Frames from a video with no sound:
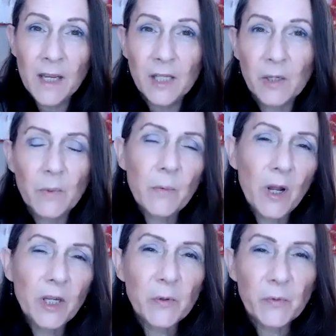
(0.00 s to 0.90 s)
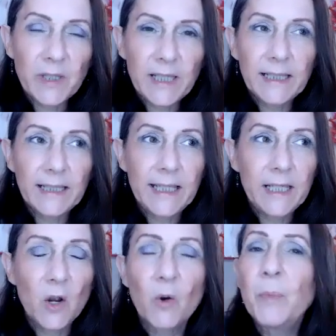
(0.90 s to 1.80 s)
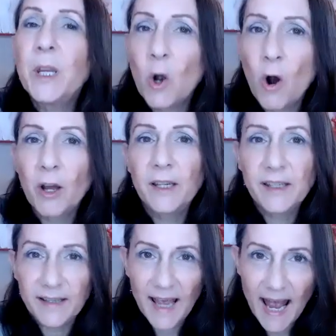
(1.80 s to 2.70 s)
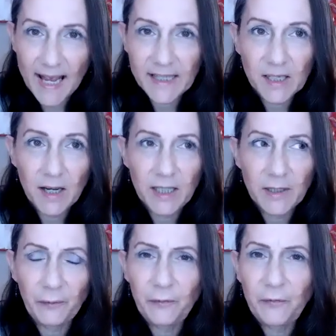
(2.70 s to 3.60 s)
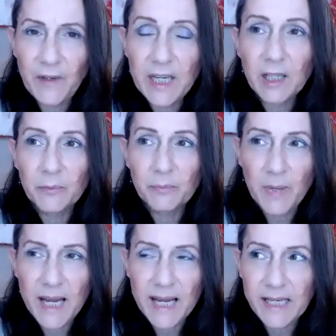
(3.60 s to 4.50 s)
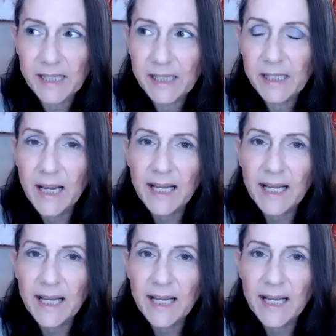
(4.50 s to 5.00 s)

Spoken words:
So we want to really go beyond that kind of fear-based,